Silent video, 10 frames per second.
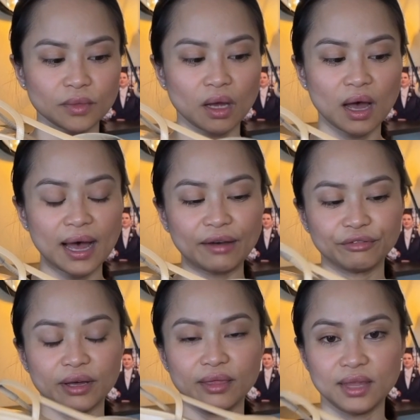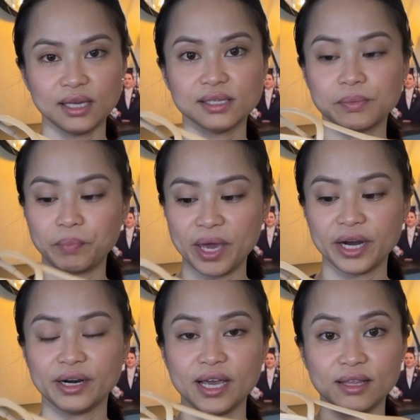have this
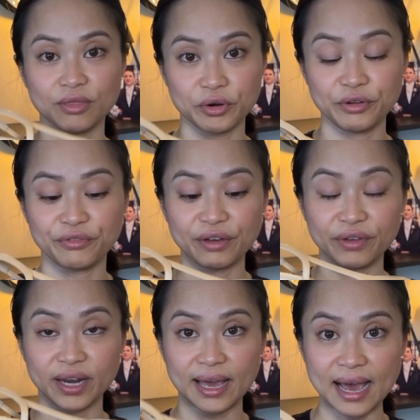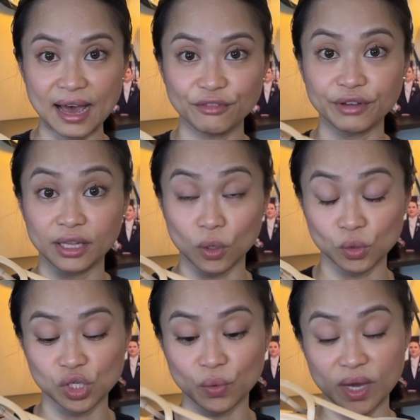pair in a 35.5 and
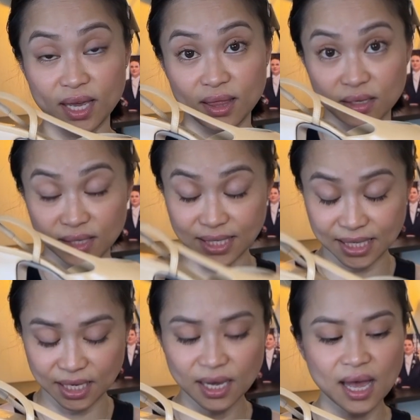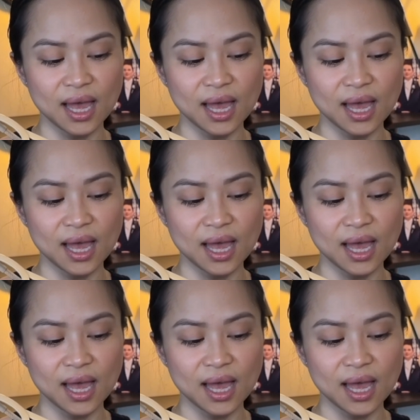also in the C,